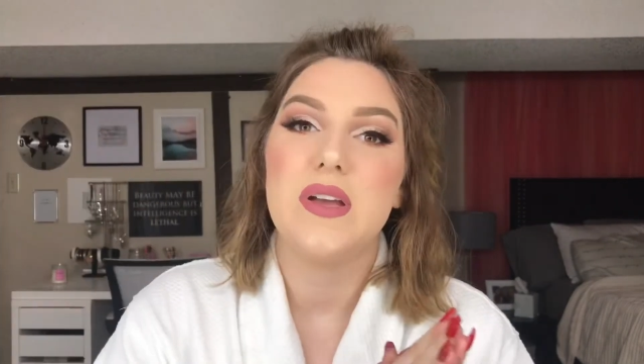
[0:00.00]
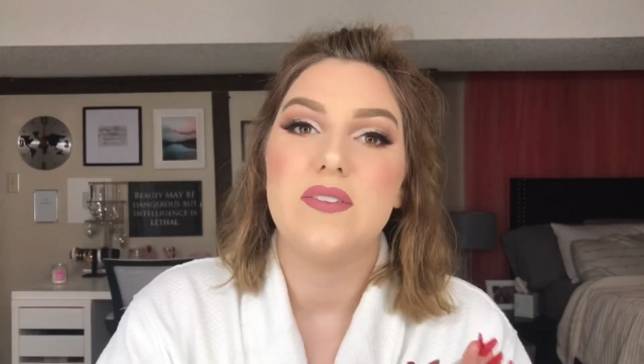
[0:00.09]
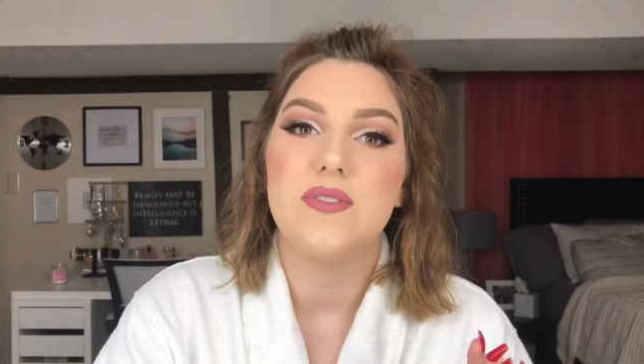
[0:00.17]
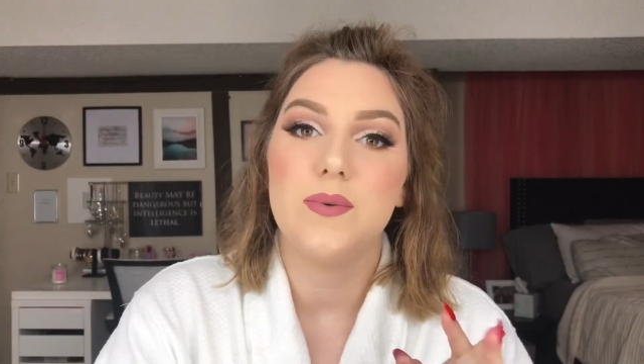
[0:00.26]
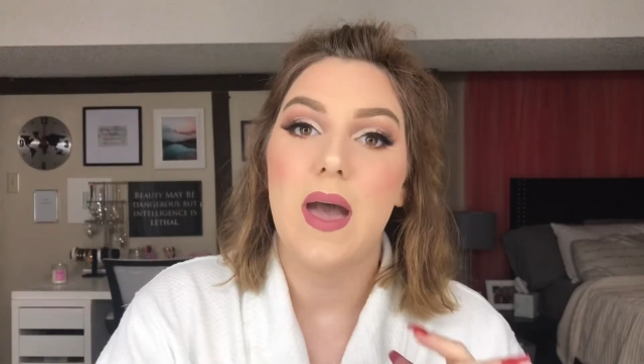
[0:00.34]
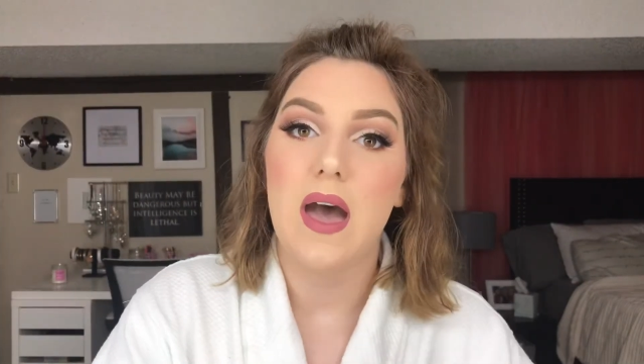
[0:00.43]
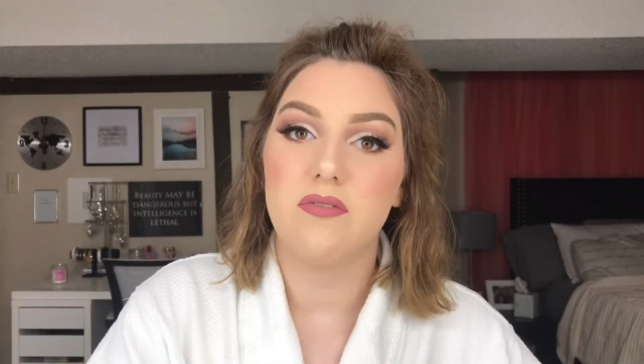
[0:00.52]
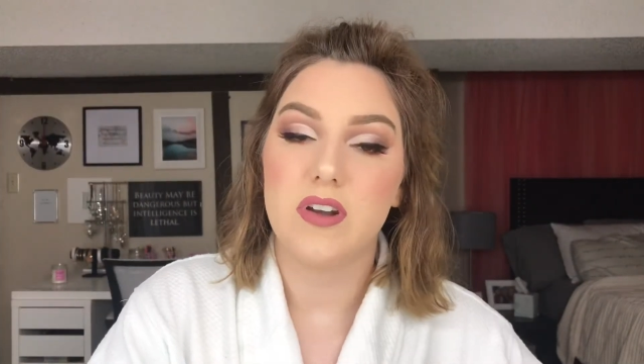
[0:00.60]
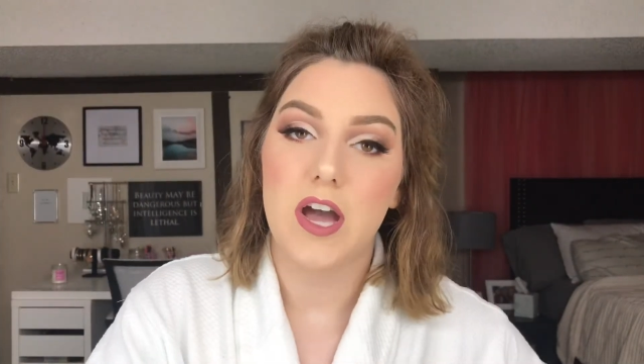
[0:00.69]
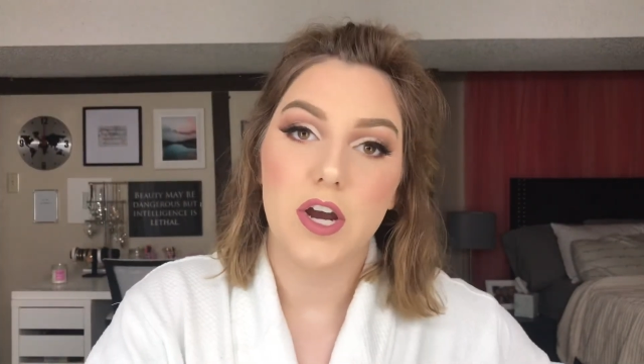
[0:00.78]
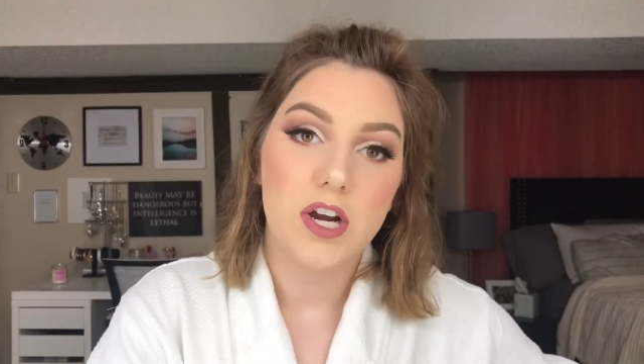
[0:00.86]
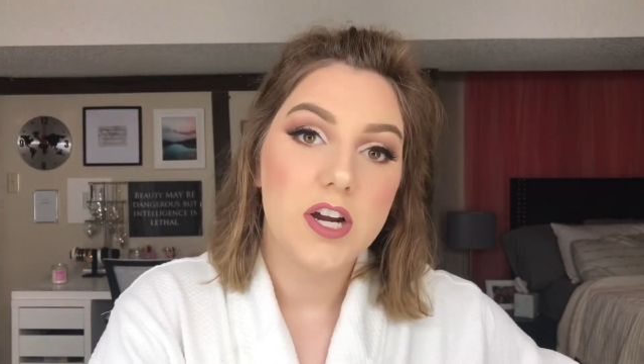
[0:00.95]
if you have
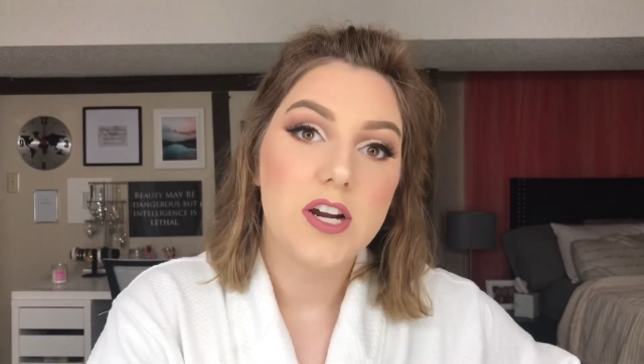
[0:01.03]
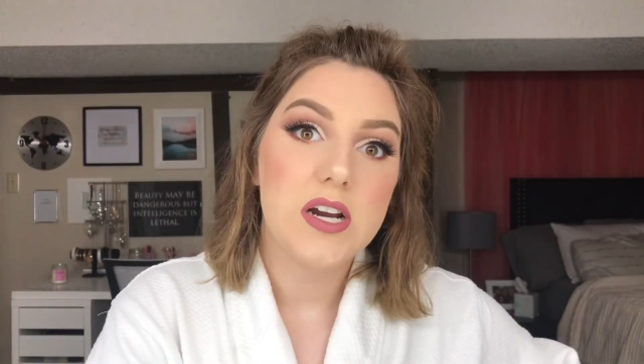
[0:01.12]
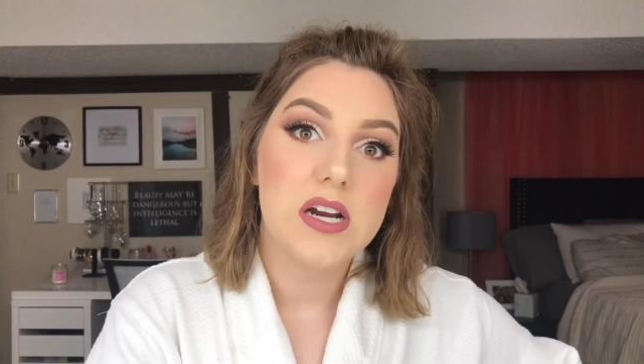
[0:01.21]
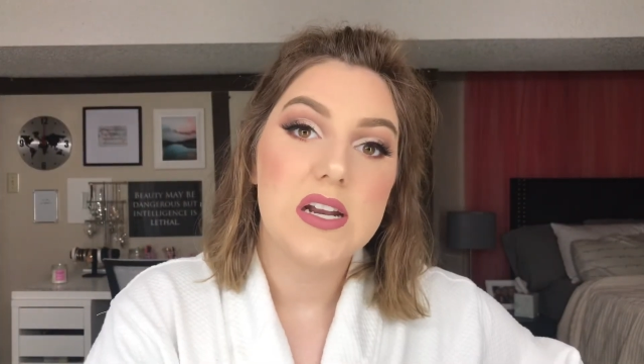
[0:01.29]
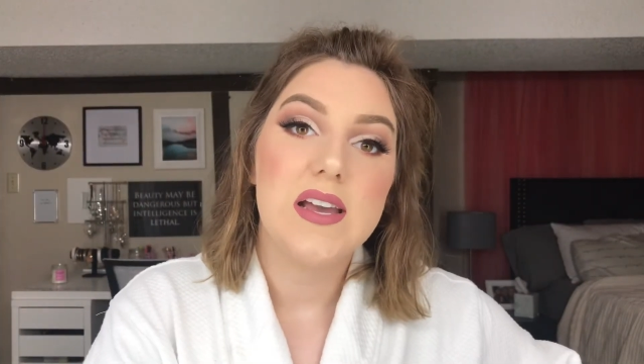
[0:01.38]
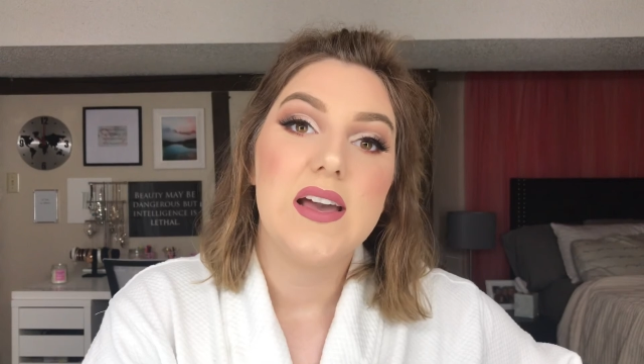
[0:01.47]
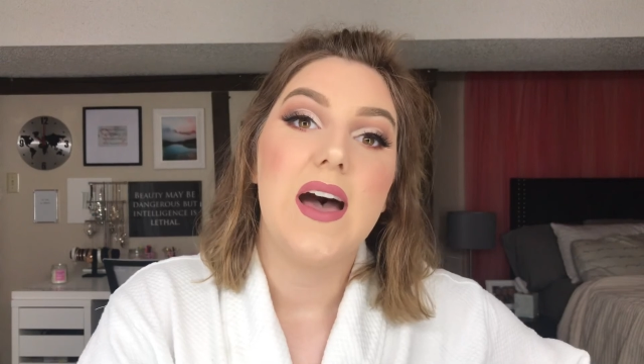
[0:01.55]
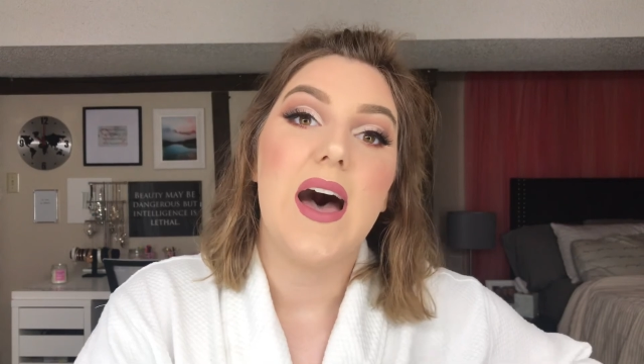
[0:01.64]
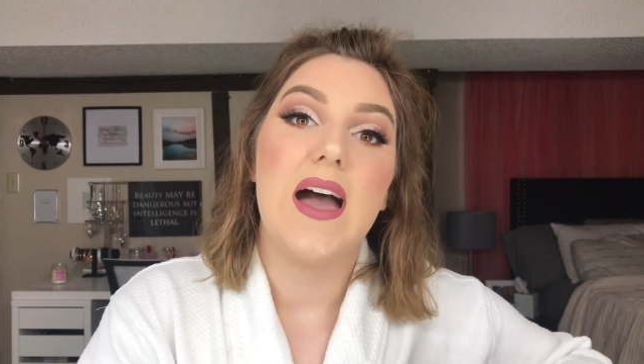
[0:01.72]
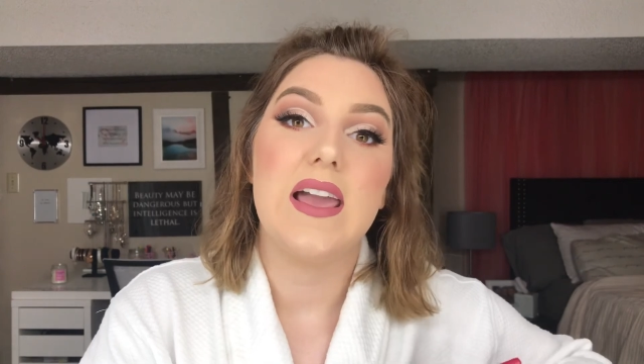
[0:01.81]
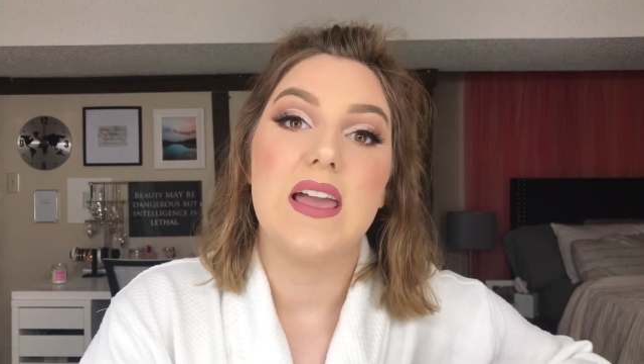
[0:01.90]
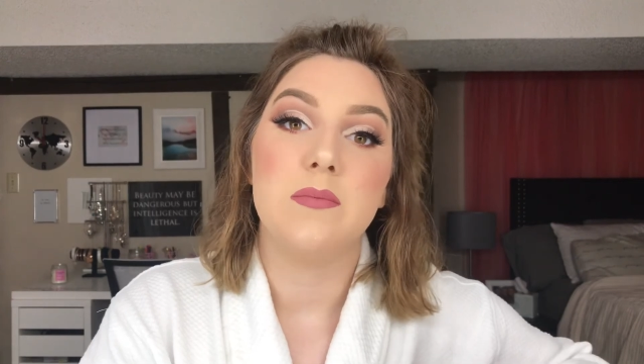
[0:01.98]
not heard,
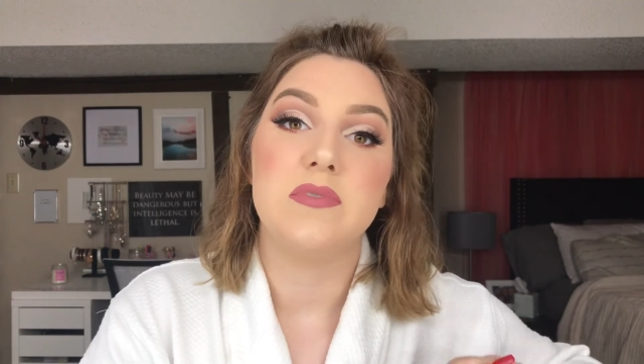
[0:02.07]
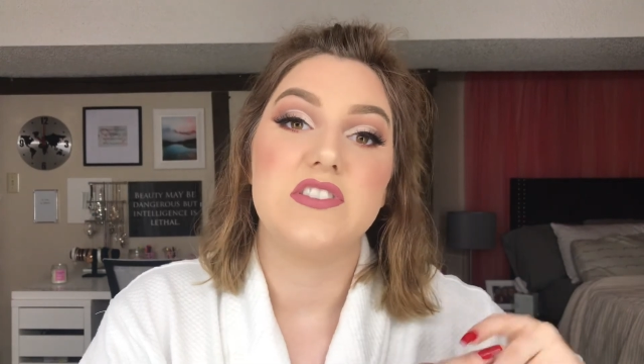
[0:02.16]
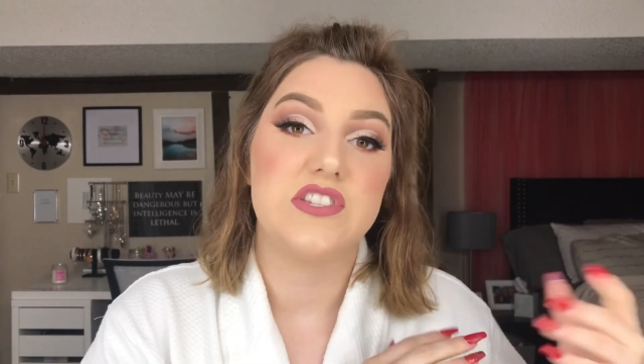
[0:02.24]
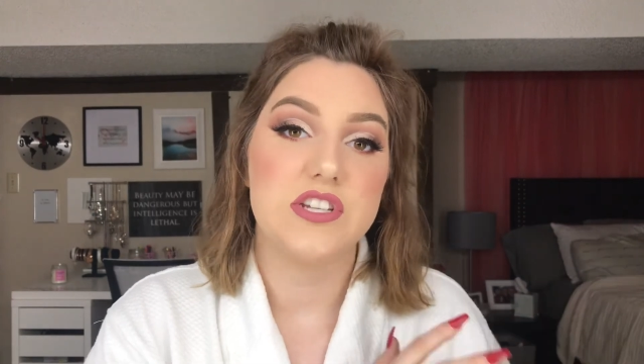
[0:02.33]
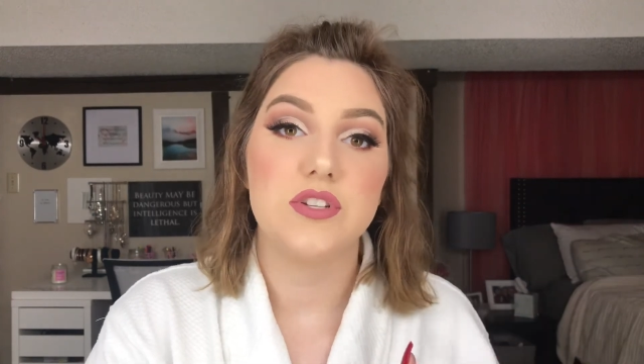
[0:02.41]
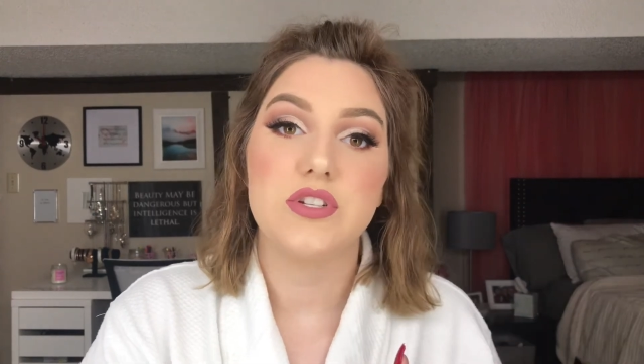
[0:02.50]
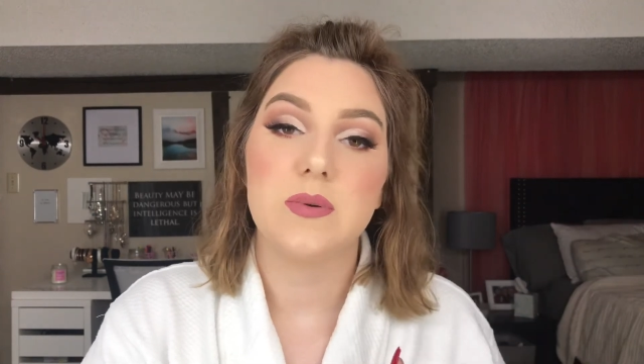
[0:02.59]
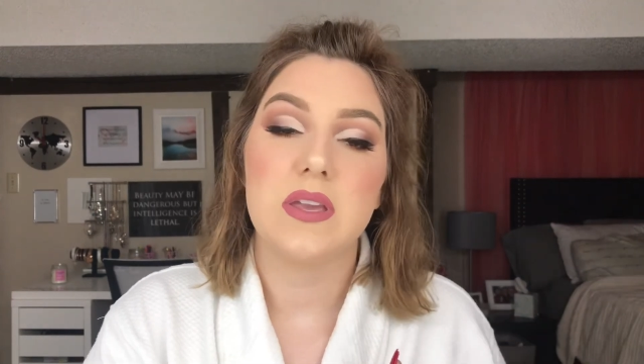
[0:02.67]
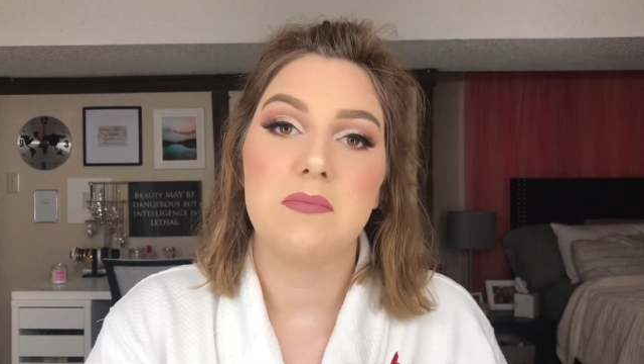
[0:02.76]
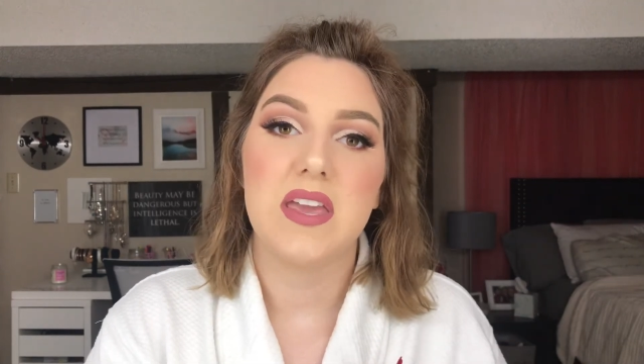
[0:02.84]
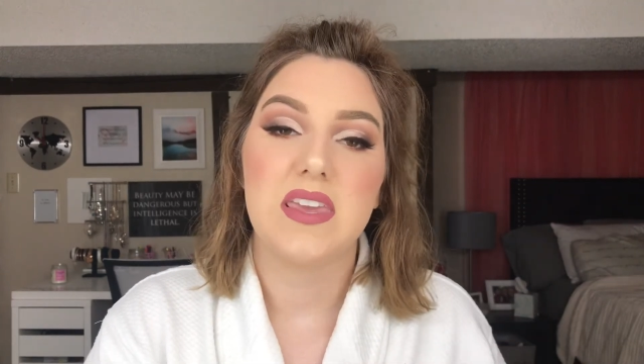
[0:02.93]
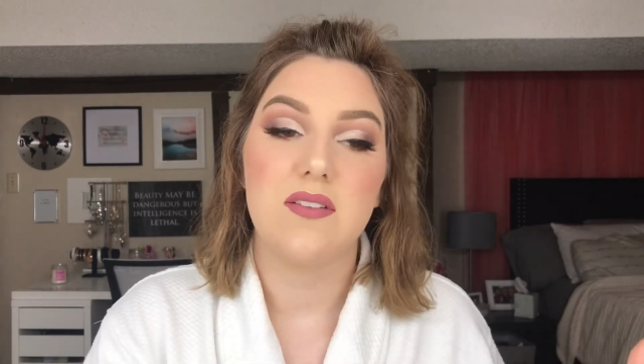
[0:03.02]
I am still
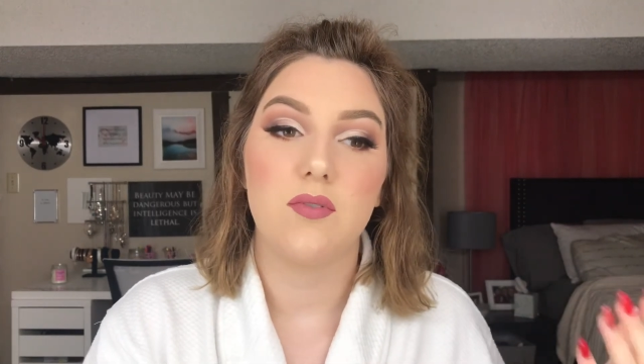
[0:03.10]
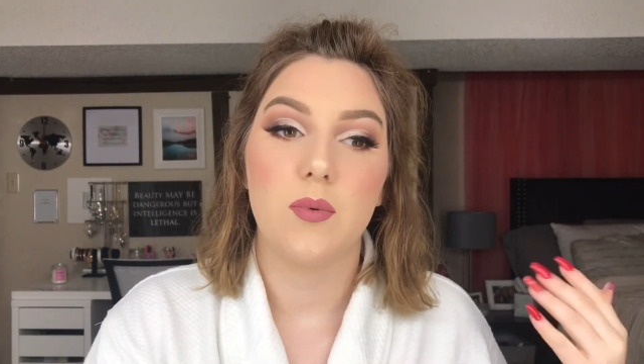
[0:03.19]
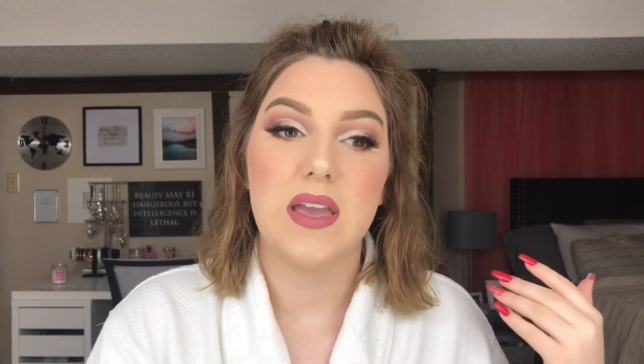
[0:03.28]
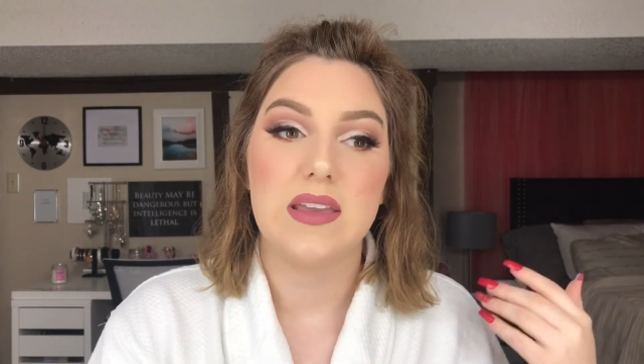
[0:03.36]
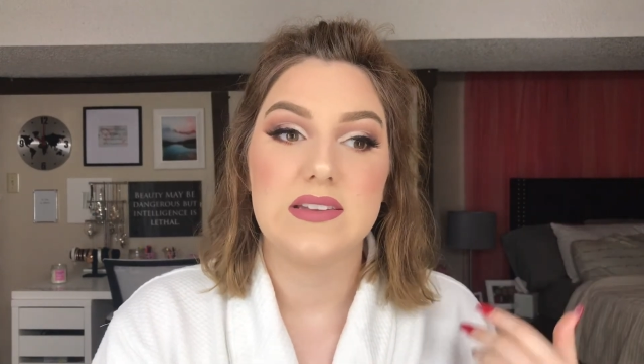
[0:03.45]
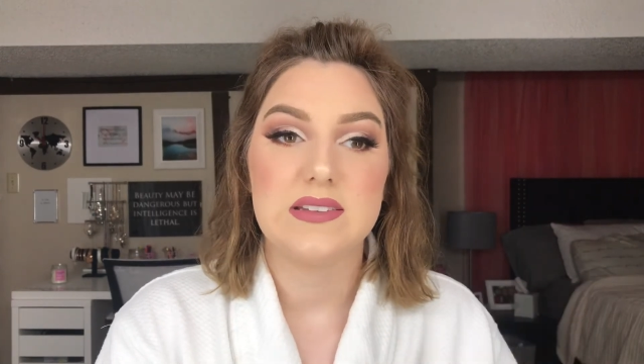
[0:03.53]
doing my giveaway,